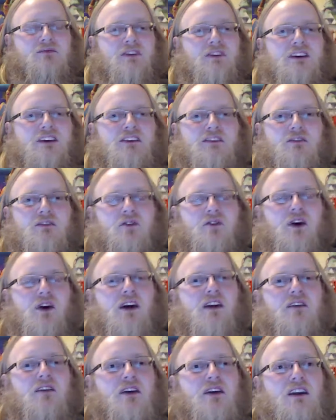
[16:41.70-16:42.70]
afraid
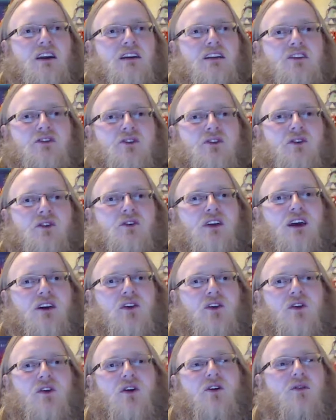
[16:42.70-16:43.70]
of letting this girl get
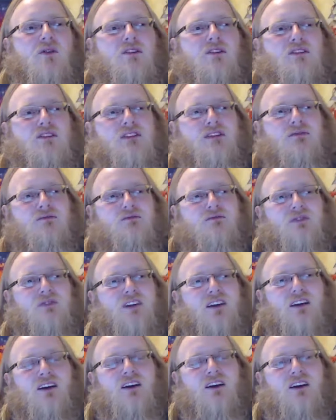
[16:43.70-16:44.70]
close.
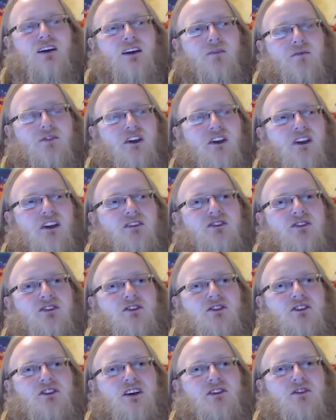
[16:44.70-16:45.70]
But then she
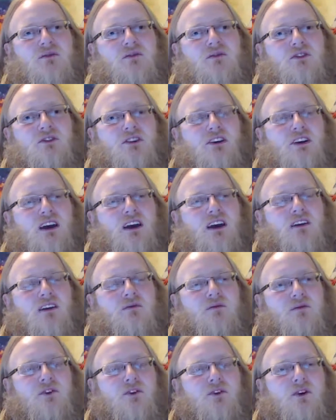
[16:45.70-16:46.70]
just tells him, it's like, hey,
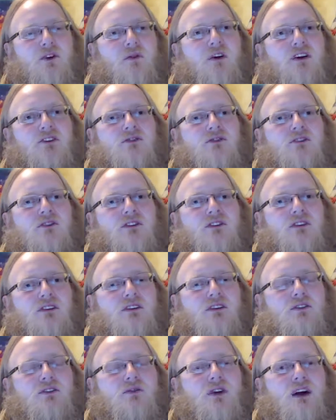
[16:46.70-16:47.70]

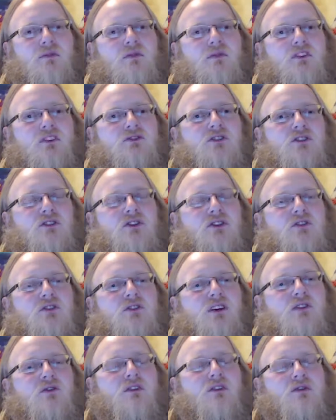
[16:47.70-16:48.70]
you had me trust you, now
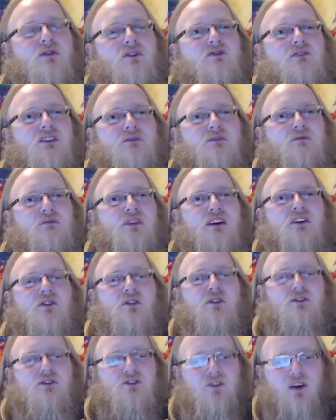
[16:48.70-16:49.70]
you have to trust me,
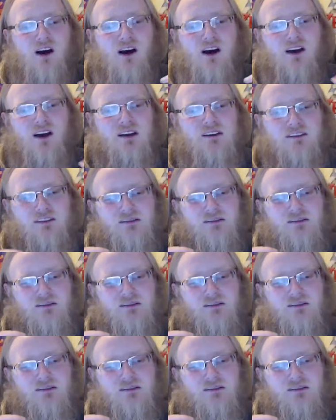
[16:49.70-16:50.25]
close your eyes.